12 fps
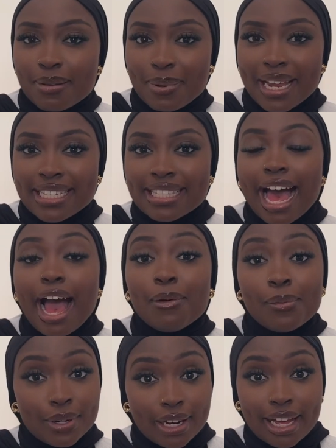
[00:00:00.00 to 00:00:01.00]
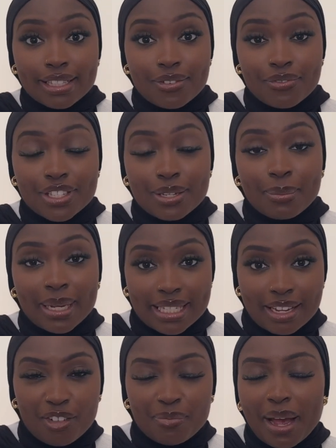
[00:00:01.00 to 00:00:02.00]
place that I would like to visit
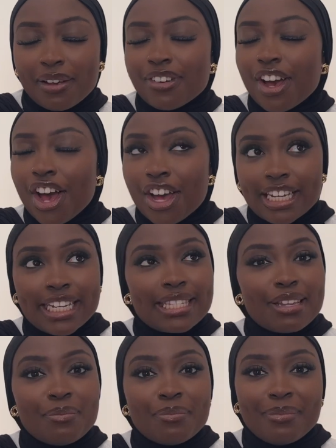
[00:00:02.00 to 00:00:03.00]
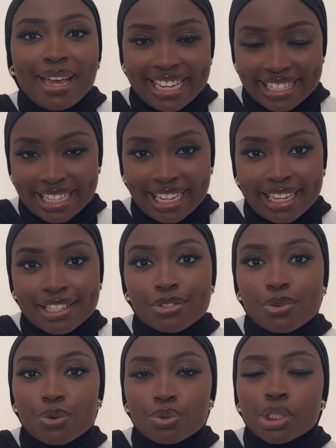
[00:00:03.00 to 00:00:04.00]
myself, but I've heard it's amazing, it's
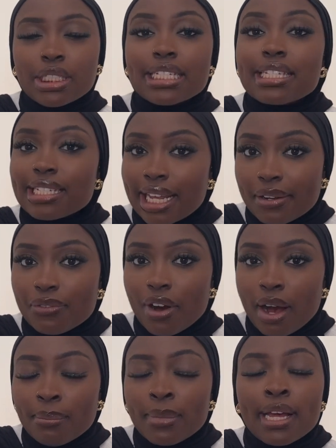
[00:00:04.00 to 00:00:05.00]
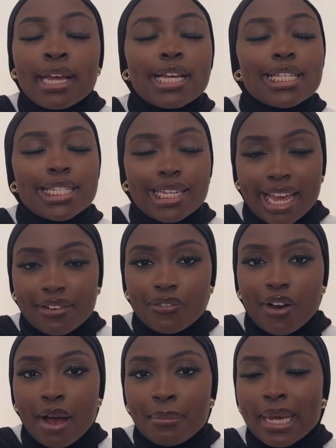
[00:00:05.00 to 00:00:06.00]
called the Snake Farm. Snake
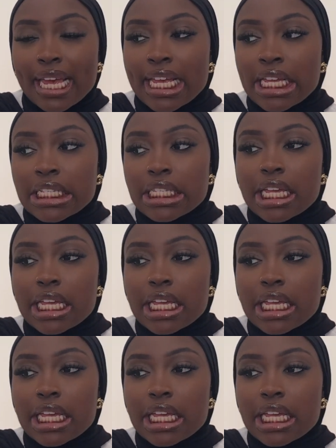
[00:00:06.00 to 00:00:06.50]
Farm is